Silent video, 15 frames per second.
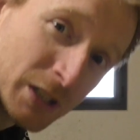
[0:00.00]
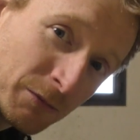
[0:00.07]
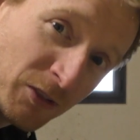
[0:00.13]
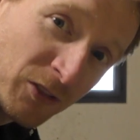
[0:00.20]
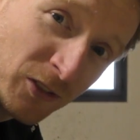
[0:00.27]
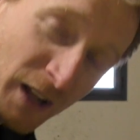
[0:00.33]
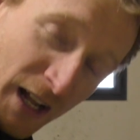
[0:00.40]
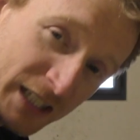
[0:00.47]
some
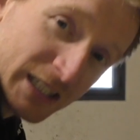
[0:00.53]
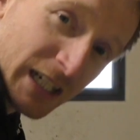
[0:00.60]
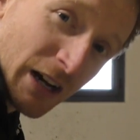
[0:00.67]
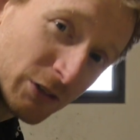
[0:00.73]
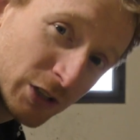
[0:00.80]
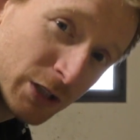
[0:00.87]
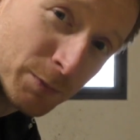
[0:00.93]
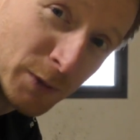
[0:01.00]
flat
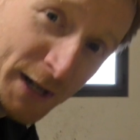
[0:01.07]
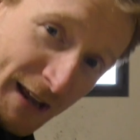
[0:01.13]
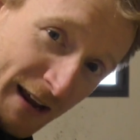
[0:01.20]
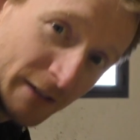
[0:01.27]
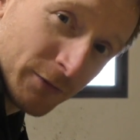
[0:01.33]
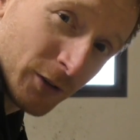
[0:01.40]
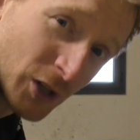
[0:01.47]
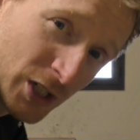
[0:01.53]
out sprint
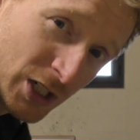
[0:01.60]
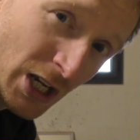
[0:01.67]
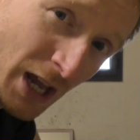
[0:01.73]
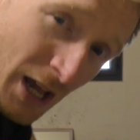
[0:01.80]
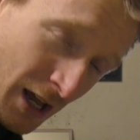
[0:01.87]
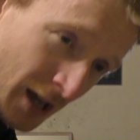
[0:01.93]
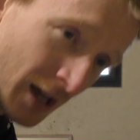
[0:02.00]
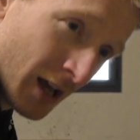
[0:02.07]
efforts,
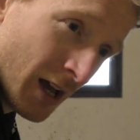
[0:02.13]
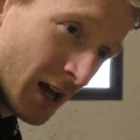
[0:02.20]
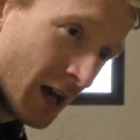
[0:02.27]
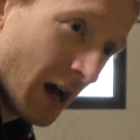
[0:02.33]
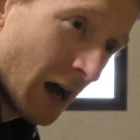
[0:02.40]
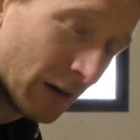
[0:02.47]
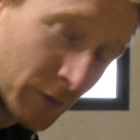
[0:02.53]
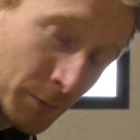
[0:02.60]

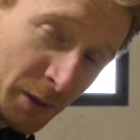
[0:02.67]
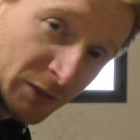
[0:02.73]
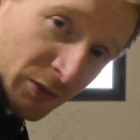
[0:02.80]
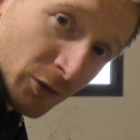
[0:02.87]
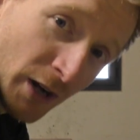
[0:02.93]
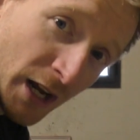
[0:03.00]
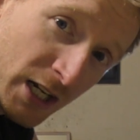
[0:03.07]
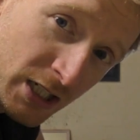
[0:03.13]
have a bit of
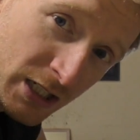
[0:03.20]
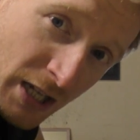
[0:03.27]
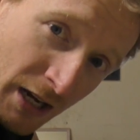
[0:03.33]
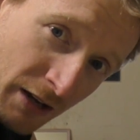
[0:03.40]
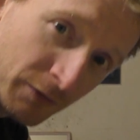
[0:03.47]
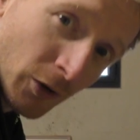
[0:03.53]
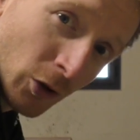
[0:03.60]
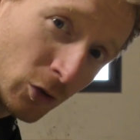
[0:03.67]
a rest,
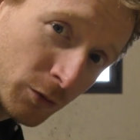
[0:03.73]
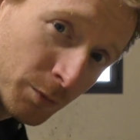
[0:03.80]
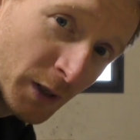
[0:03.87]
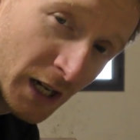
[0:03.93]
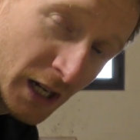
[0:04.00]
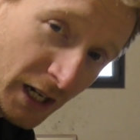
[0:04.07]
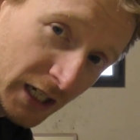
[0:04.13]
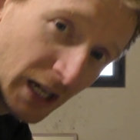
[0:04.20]
followed
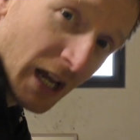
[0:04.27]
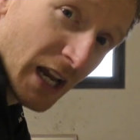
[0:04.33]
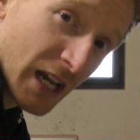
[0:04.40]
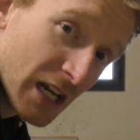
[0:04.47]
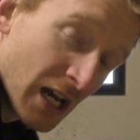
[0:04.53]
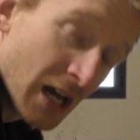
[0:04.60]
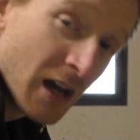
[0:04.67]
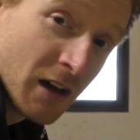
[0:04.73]
by
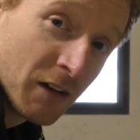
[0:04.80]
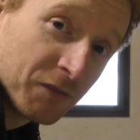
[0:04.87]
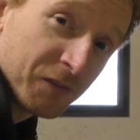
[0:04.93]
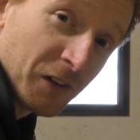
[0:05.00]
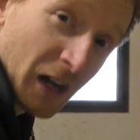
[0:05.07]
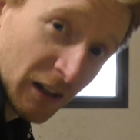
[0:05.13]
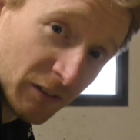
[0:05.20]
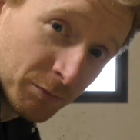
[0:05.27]
a
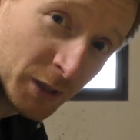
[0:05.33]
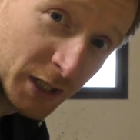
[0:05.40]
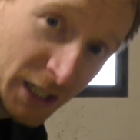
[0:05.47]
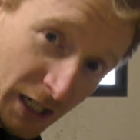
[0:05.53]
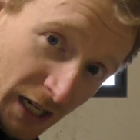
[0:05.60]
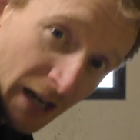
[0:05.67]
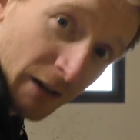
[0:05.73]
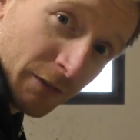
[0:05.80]
5
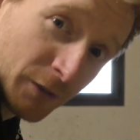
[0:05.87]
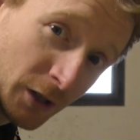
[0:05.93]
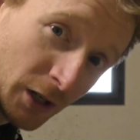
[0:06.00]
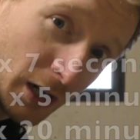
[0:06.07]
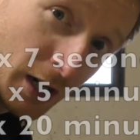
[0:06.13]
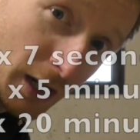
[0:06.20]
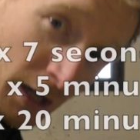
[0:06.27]
minute effort,